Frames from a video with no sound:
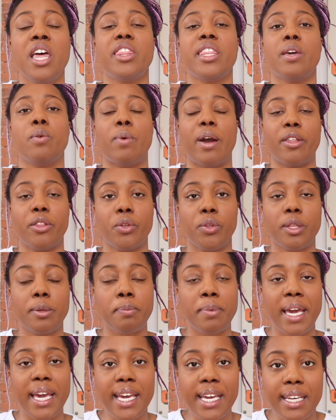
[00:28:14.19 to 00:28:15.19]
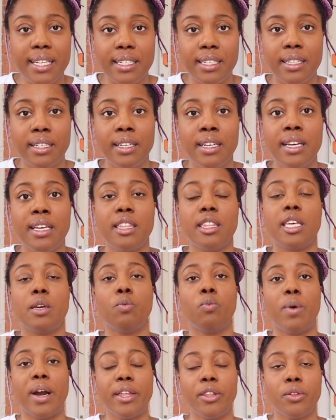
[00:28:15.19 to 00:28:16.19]
They went through the pain. They
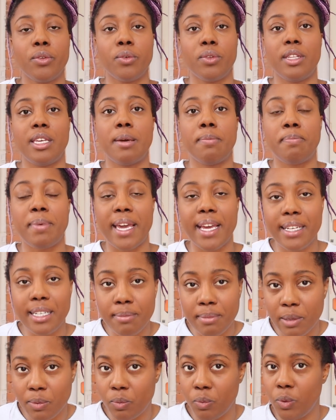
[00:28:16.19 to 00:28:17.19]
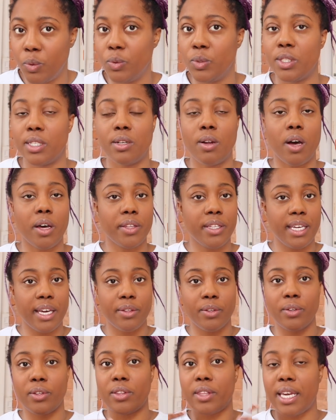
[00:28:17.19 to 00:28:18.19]
went through the abandonment wounds and all the
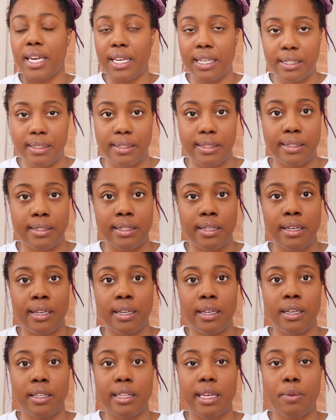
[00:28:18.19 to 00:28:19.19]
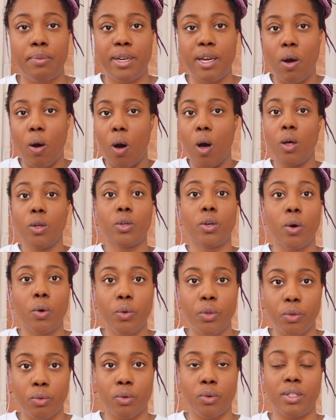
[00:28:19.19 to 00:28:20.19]
other things that we all go
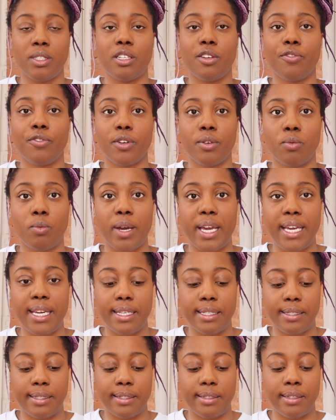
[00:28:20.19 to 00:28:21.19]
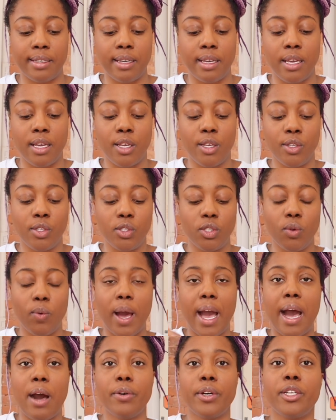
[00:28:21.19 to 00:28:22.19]
through in different ways. So
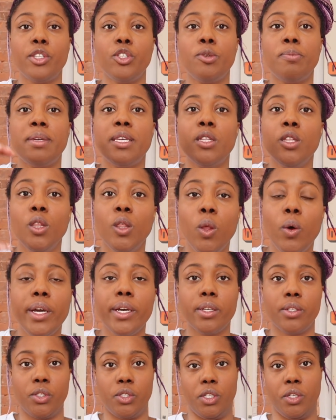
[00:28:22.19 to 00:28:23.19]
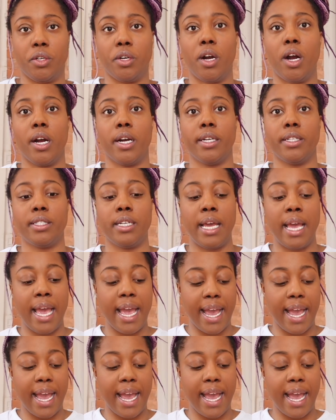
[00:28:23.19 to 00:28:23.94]
how can you be loyal to your heart?